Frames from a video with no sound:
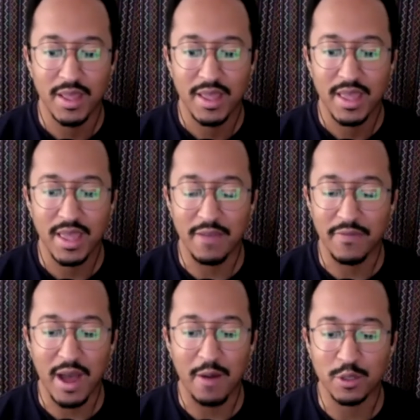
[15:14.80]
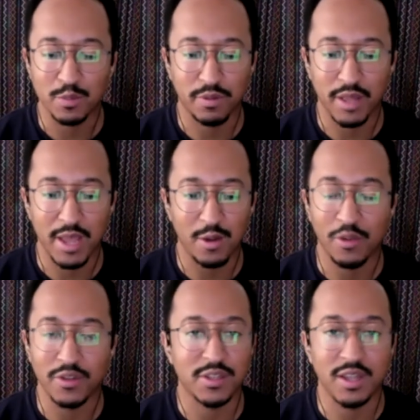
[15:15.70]
if I was playing on
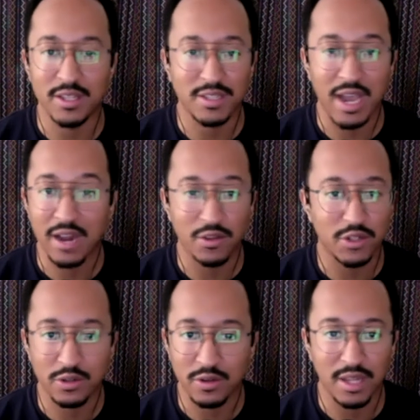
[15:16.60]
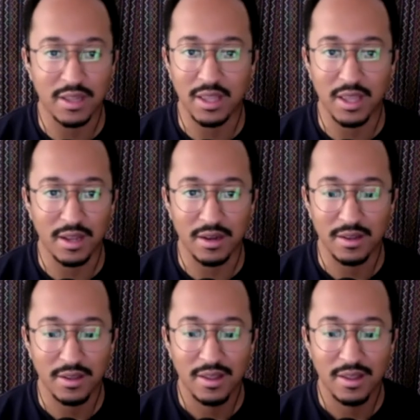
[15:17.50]
the sunny side of the street at the end,